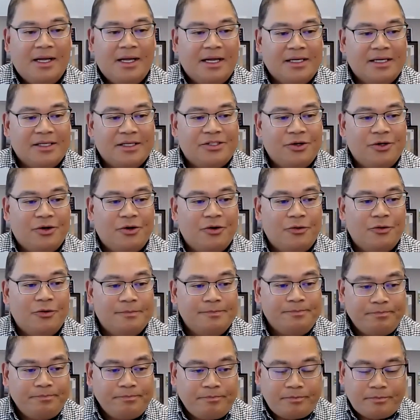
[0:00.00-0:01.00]
So
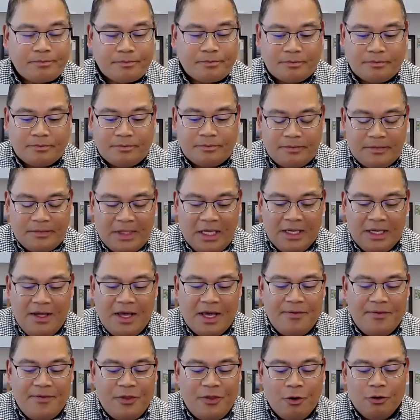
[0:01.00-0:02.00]

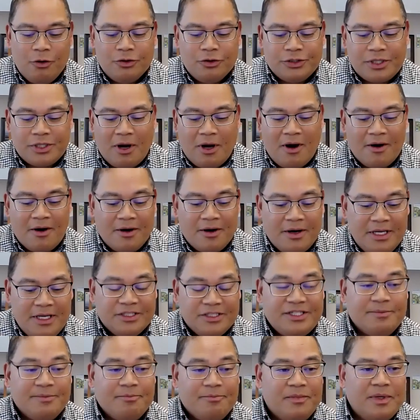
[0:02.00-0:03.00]
those are
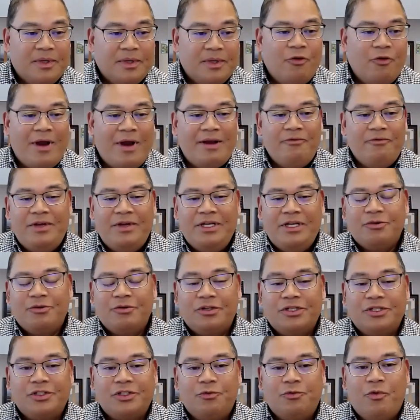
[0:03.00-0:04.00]
some great
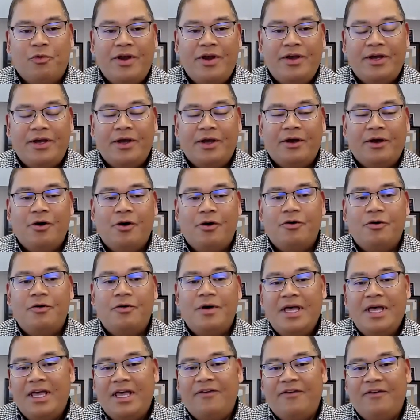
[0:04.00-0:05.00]
resources where you can go
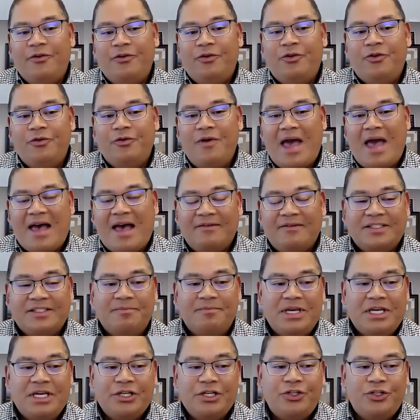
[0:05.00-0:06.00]
if you do have
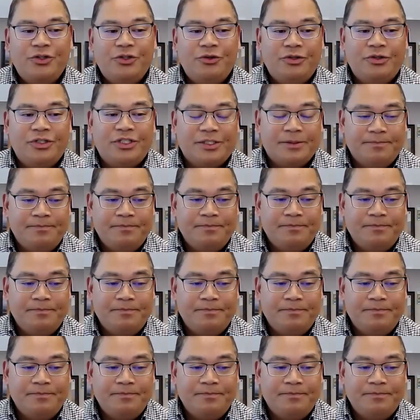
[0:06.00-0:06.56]
some issues.